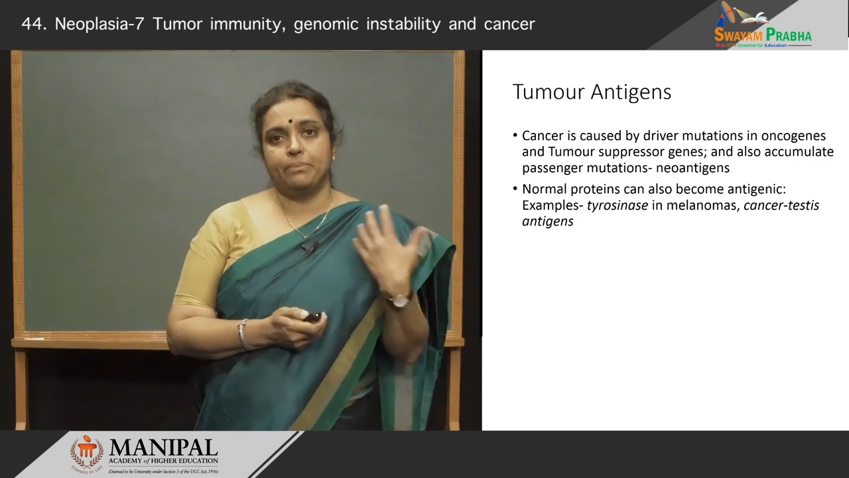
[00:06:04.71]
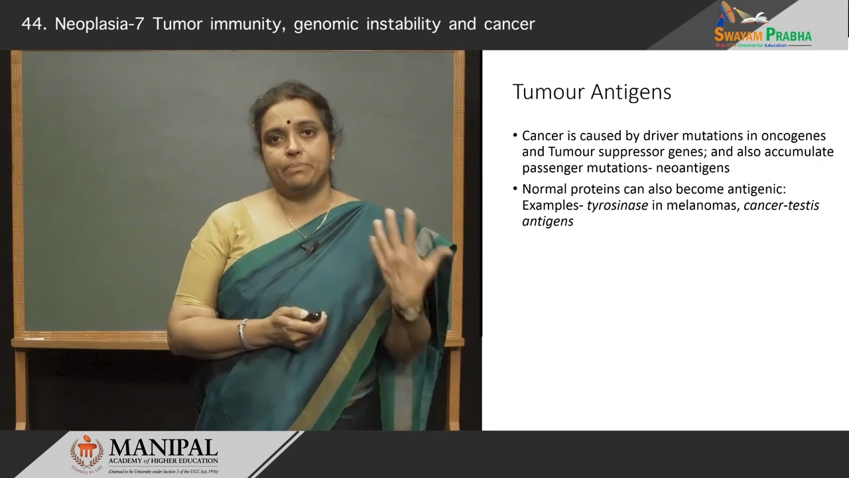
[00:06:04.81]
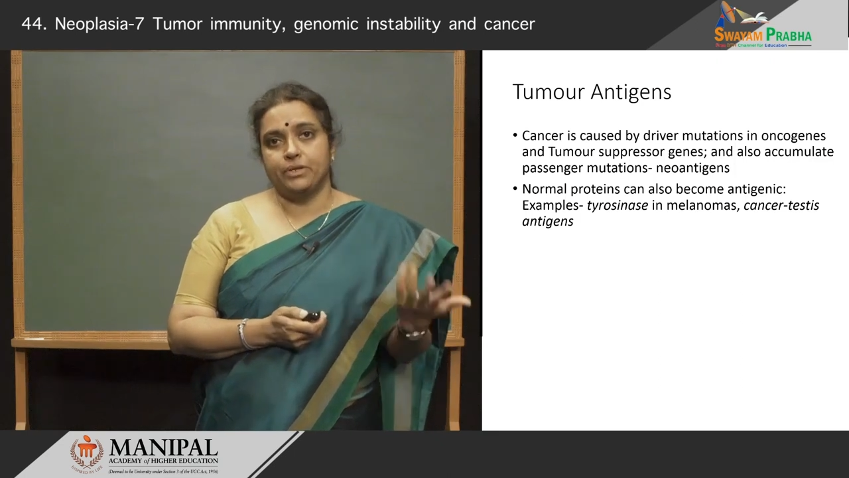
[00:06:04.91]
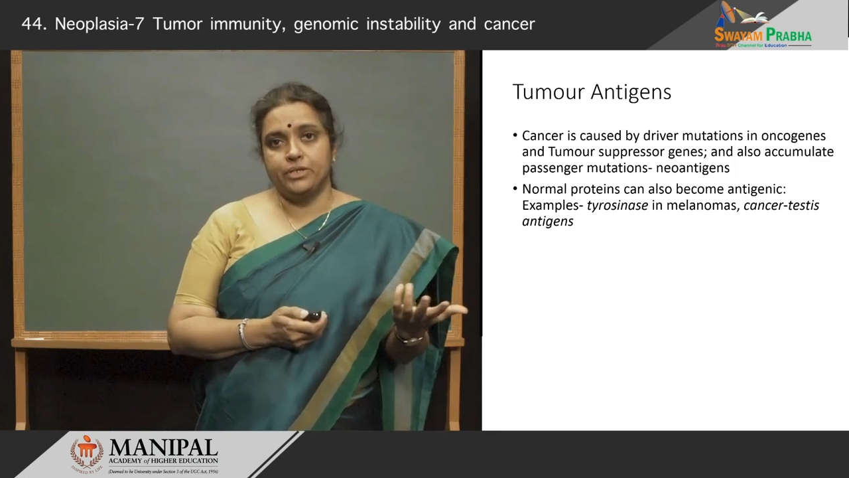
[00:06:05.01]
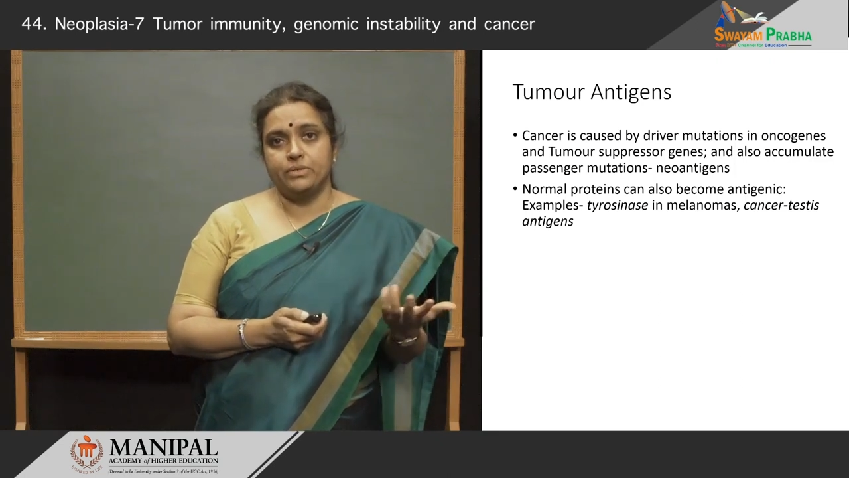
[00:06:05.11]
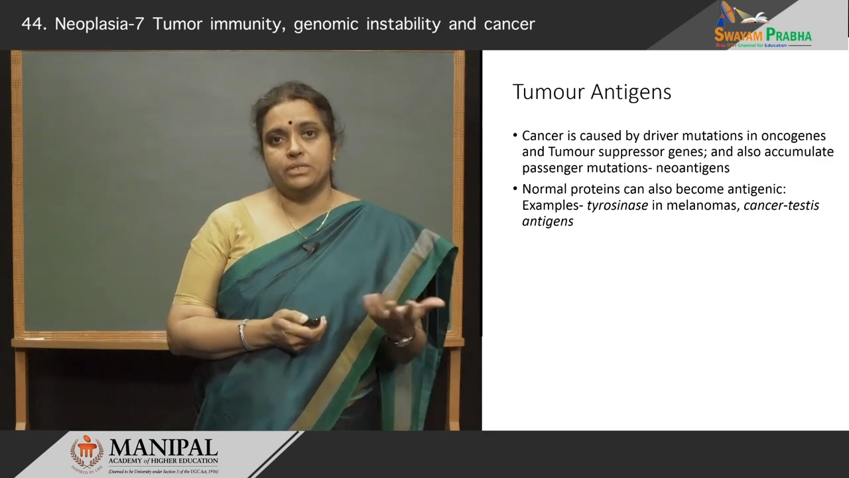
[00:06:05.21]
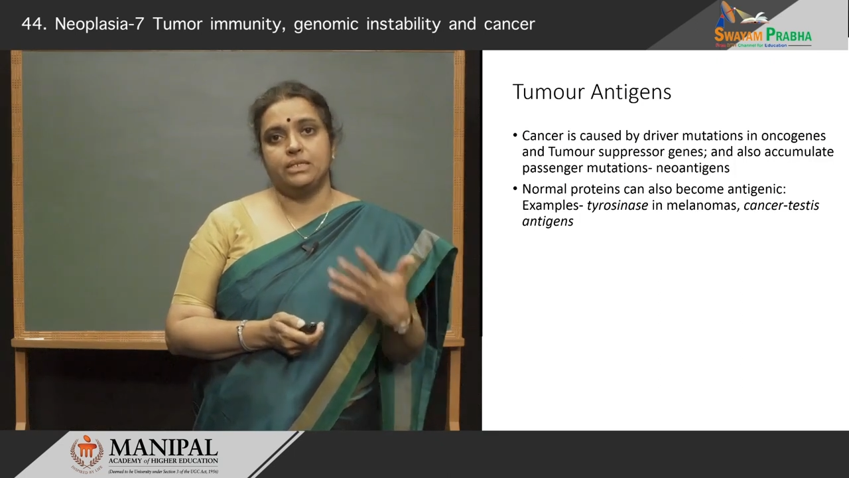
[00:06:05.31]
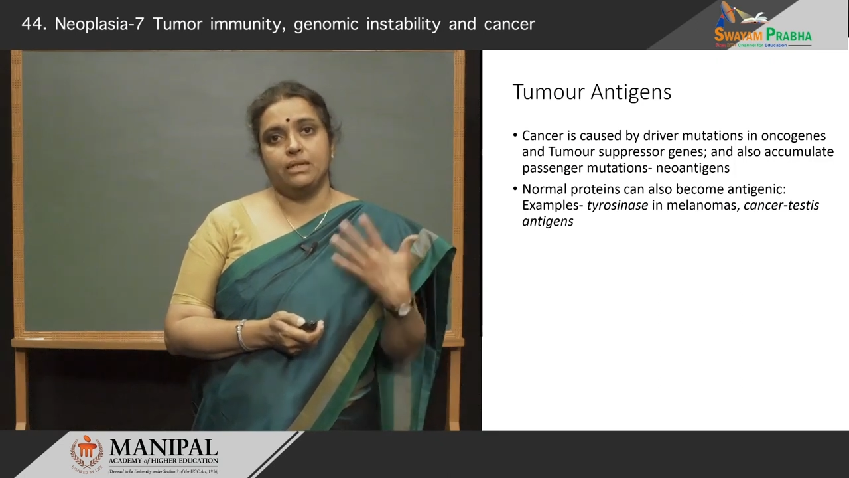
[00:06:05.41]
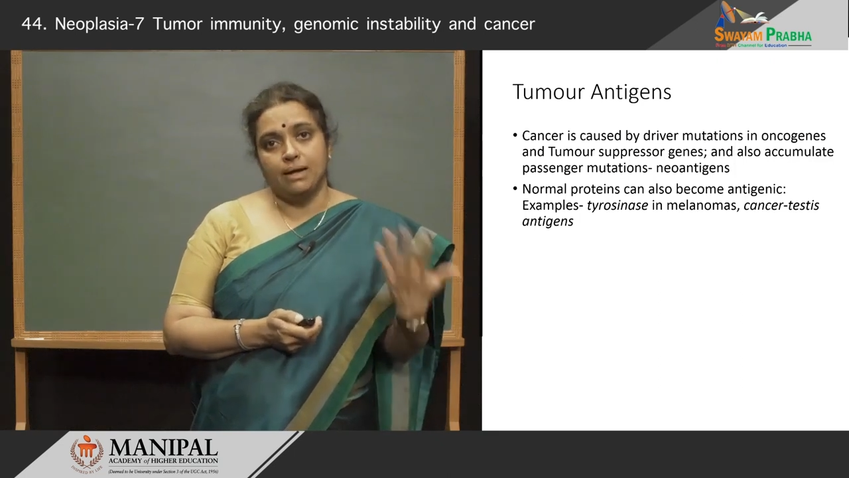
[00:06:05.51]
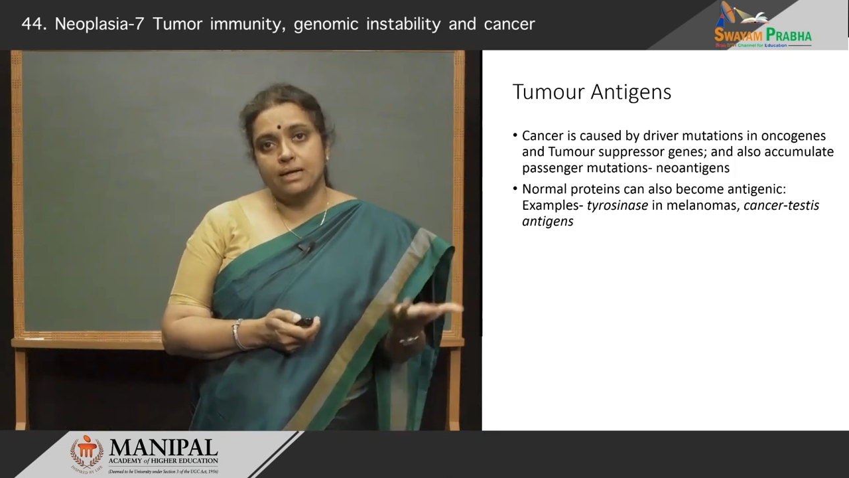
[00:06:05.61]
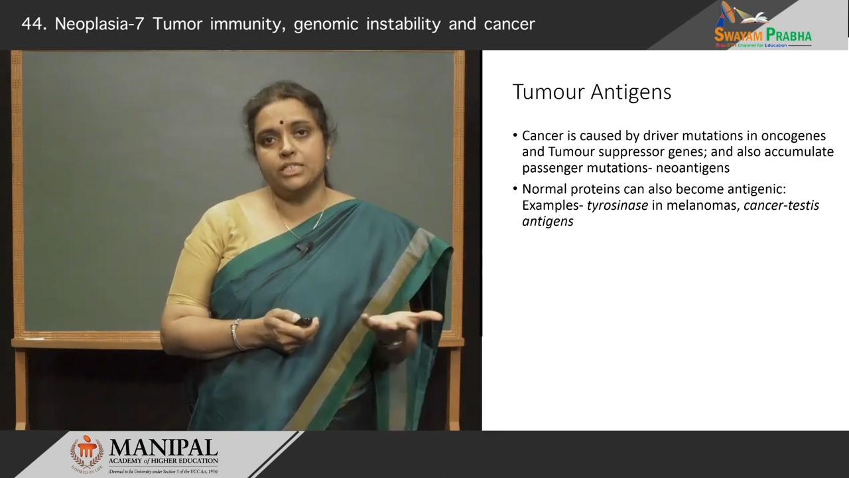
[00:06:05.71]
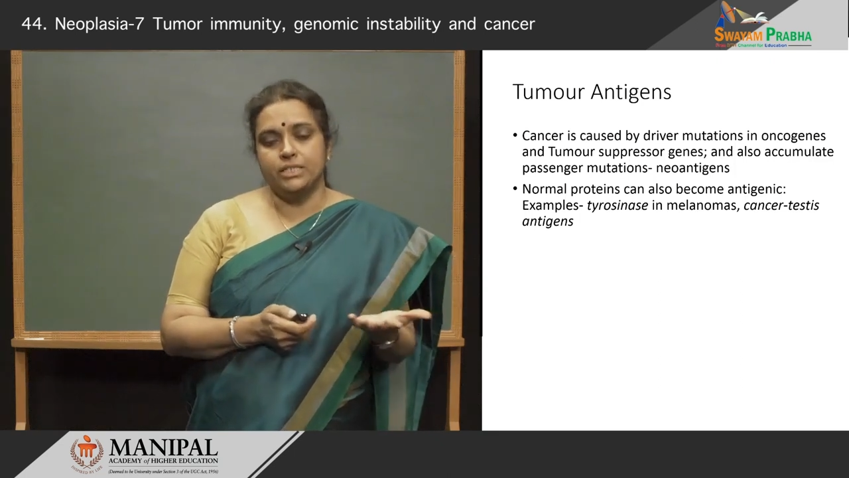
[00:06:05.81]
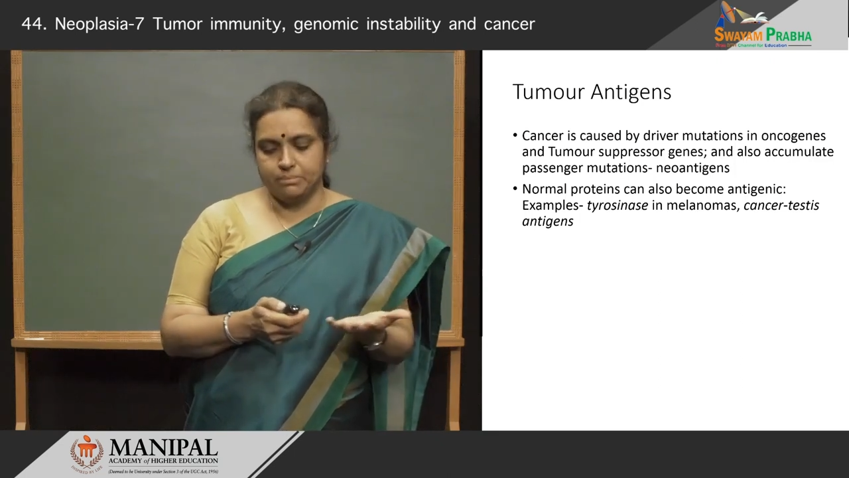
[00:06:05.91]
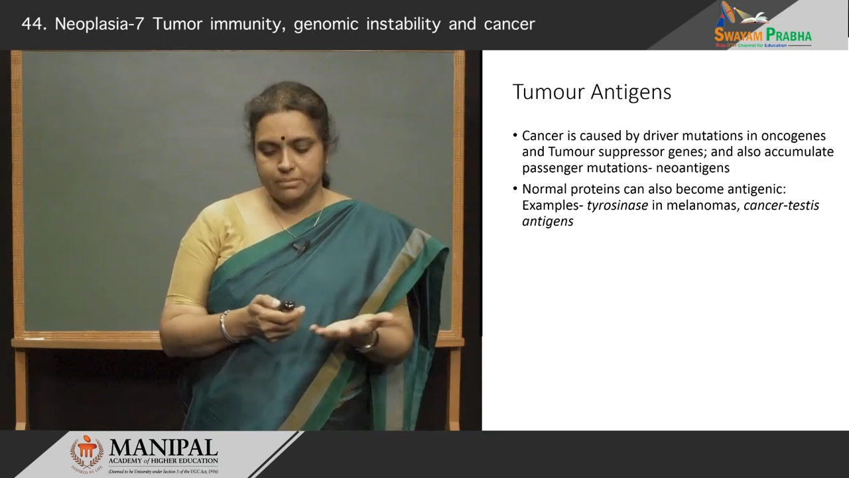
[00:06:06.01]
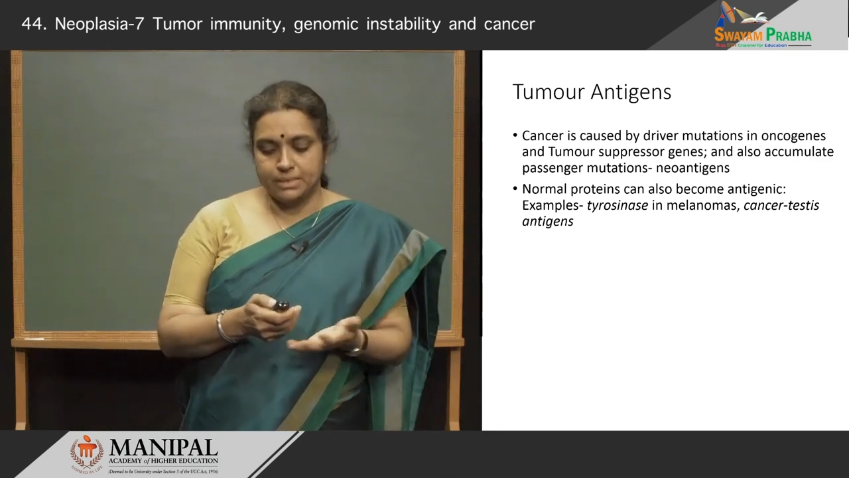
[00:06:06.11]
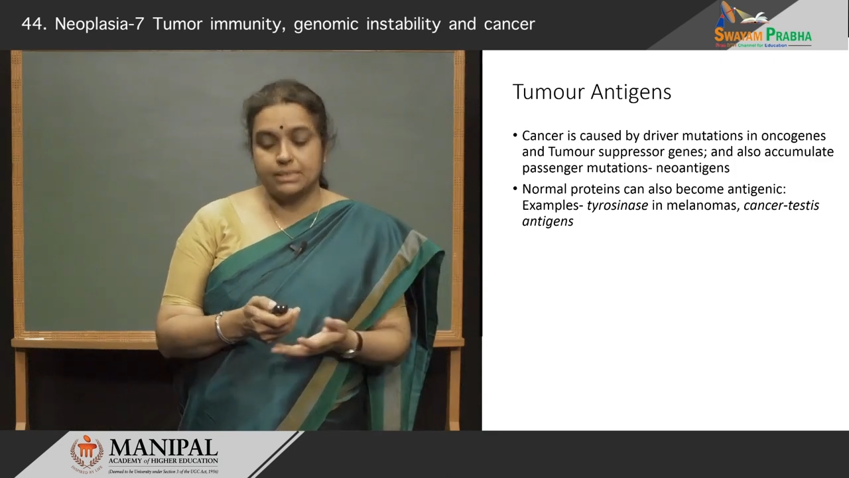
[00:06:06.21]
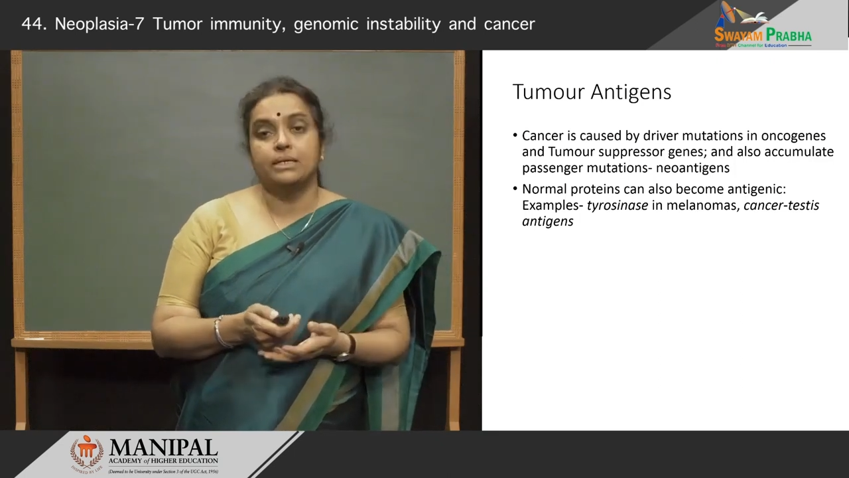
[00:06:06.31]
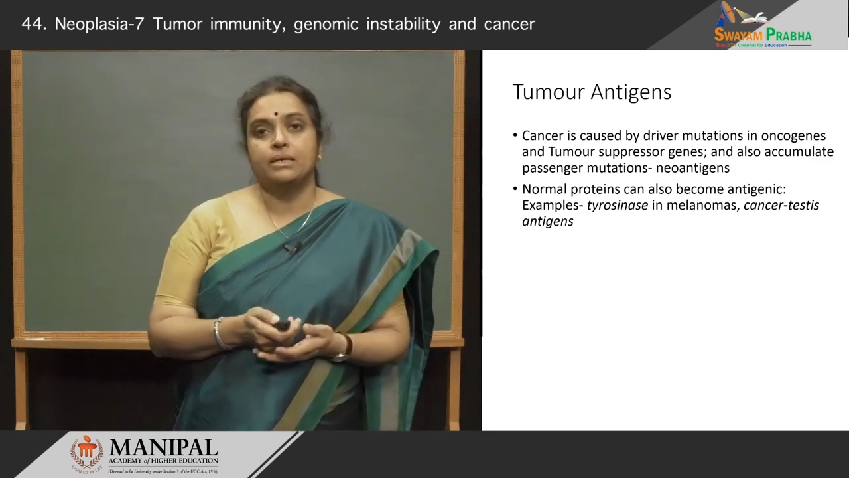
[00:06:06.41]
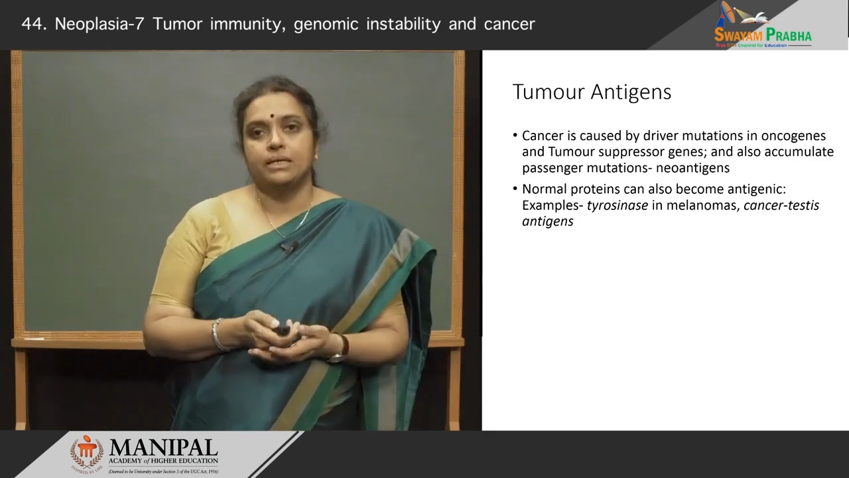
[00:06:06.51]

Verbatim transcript: are produced in large numbers